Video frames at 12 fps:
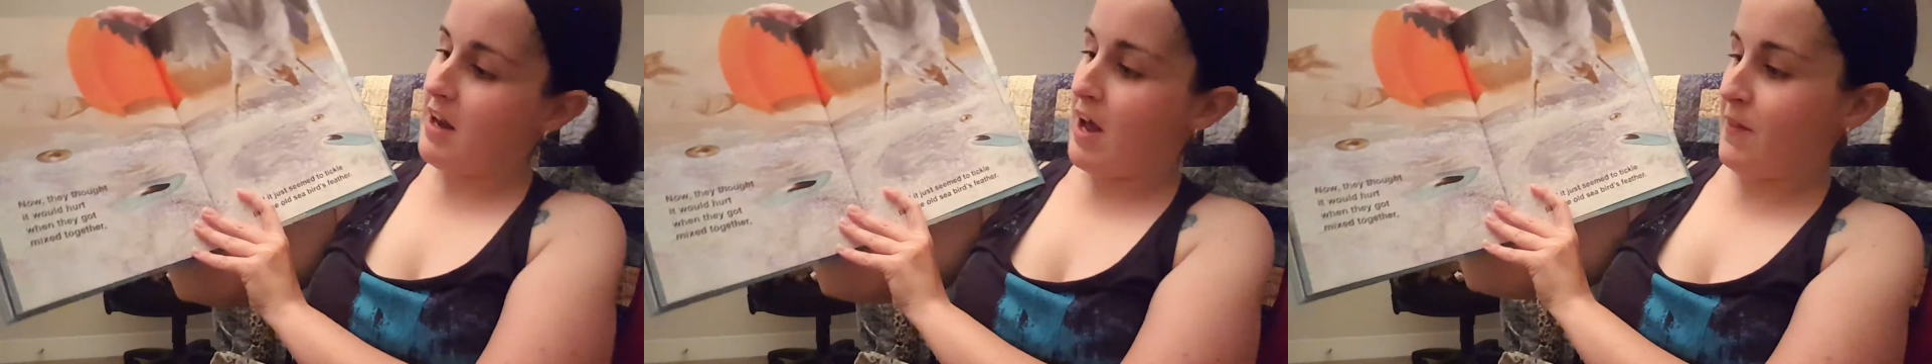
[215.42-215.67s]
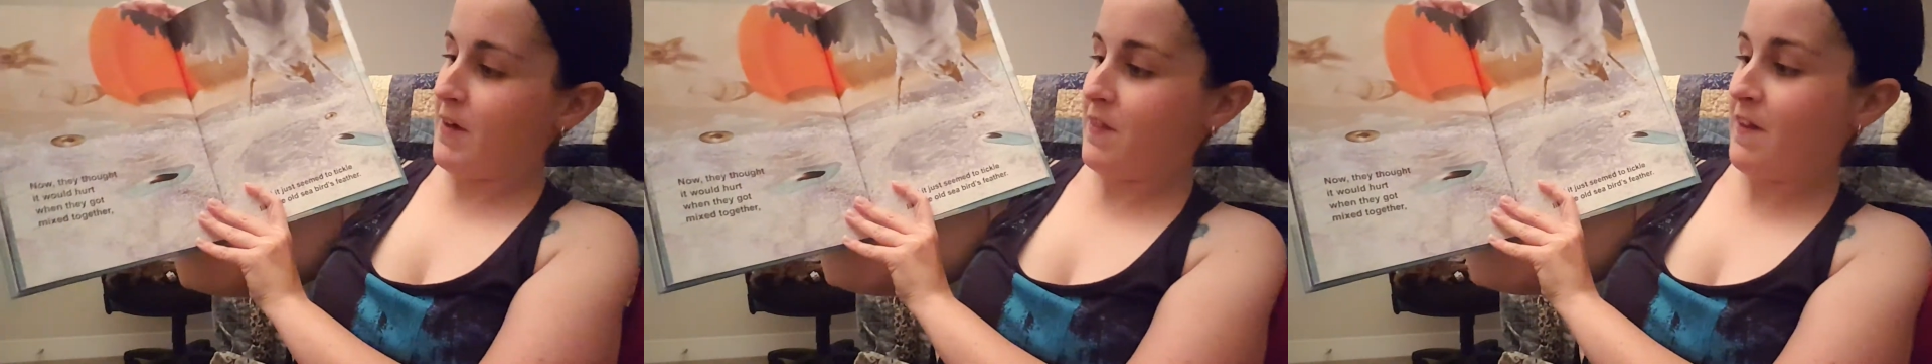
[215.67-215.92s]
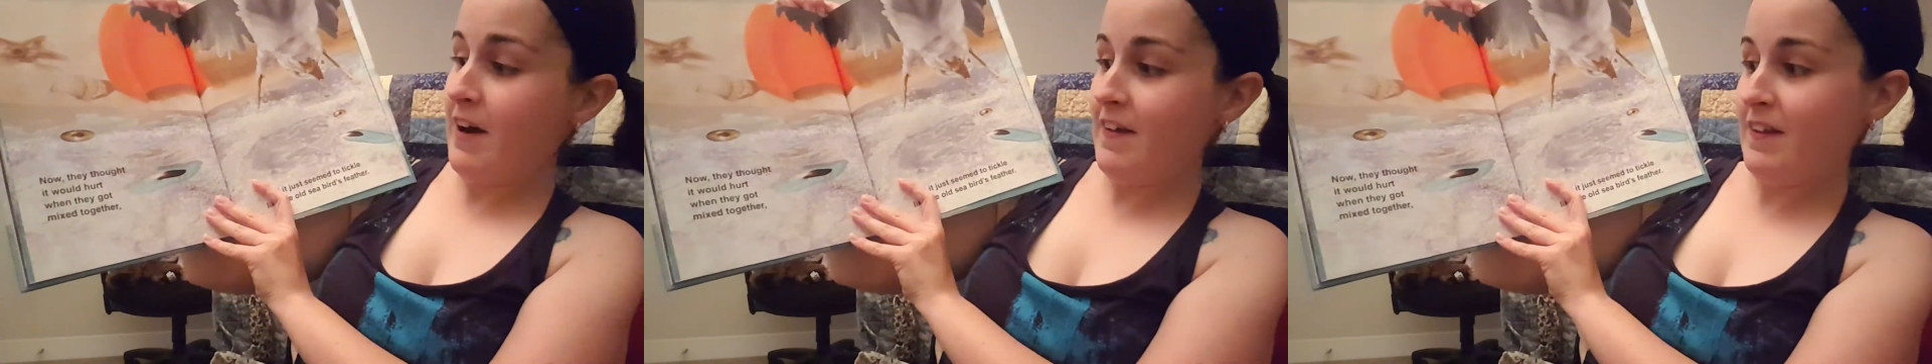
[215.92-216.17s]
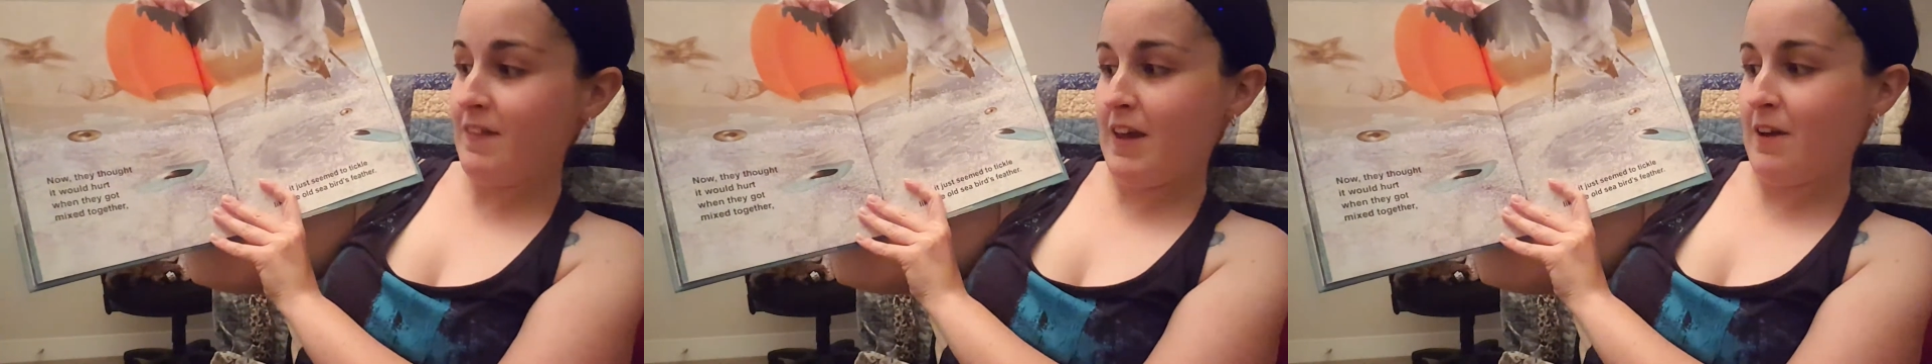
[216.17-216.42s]
Now they
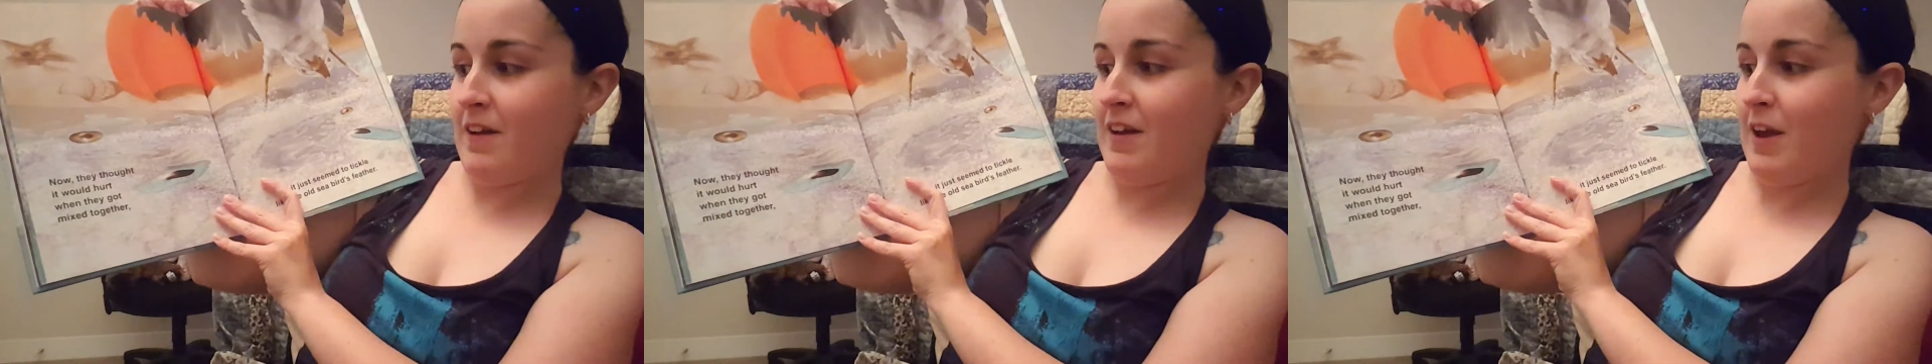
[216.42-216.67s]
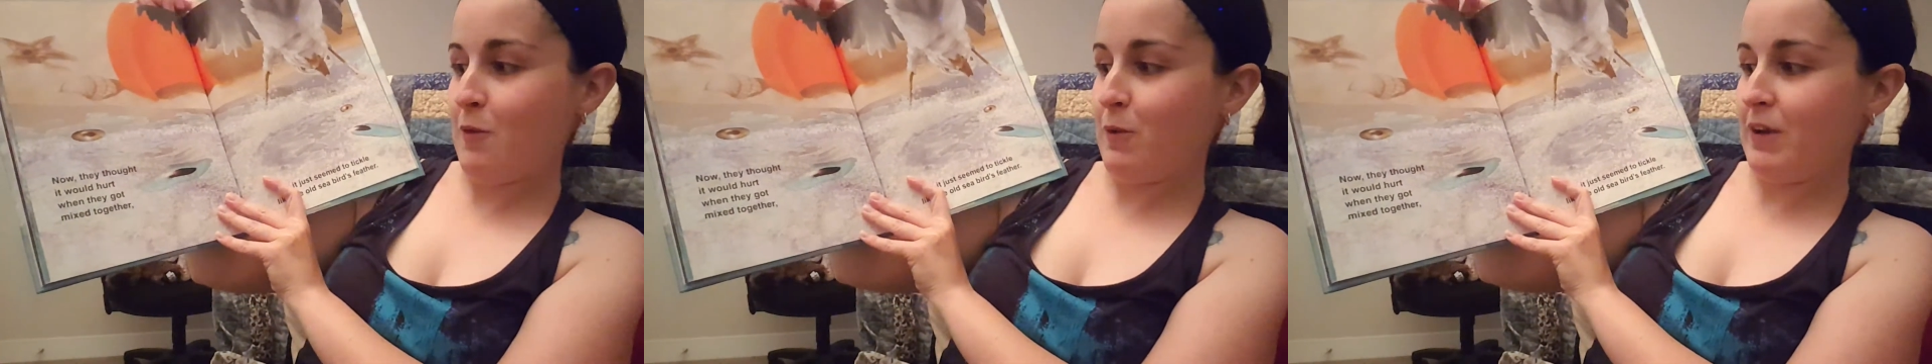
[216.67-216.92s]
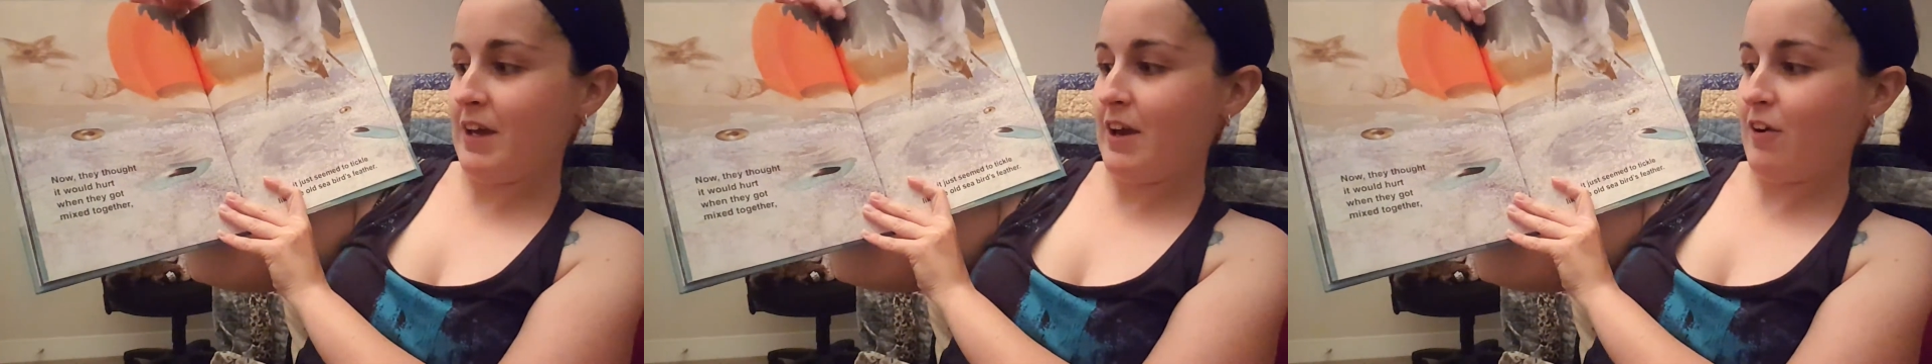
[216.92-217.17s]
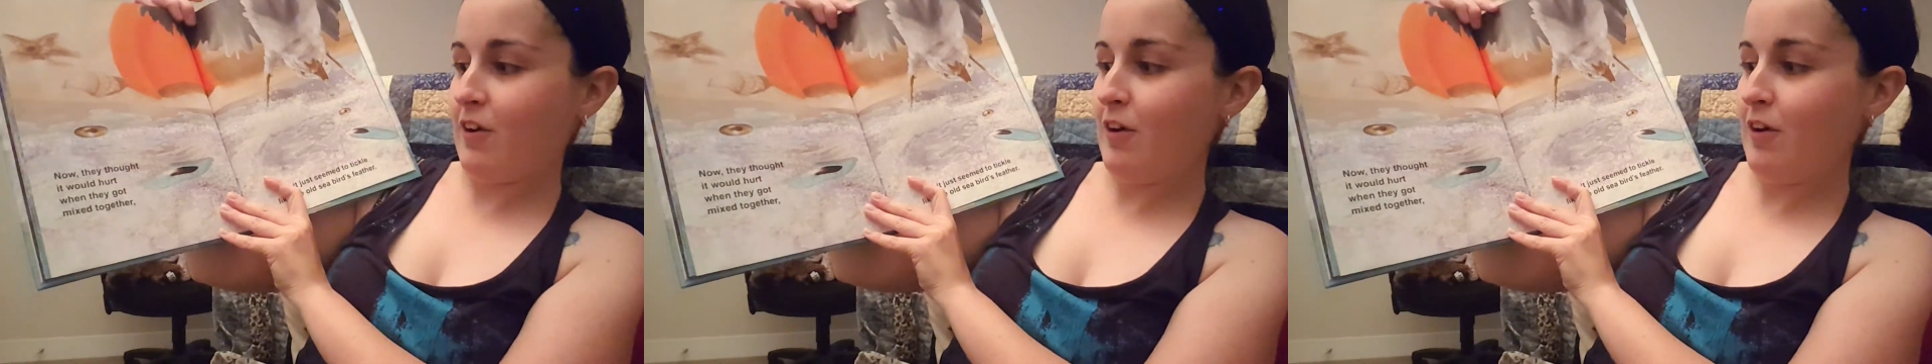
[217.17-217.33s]
thought that it would get